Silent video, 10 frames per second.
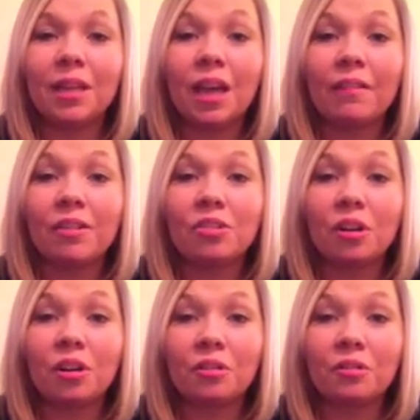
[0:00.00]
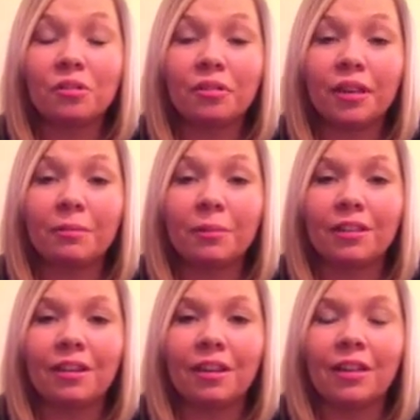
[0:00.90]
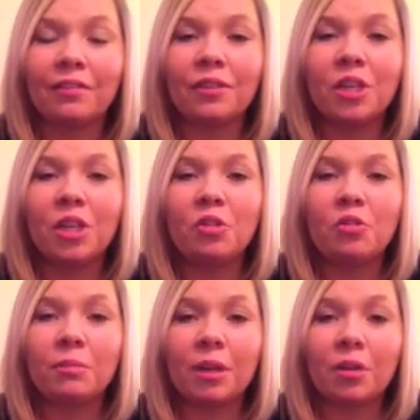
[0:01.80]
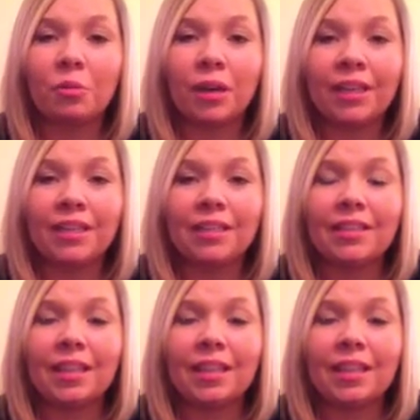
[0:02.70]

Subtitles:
have struggled throughout my life with my weight,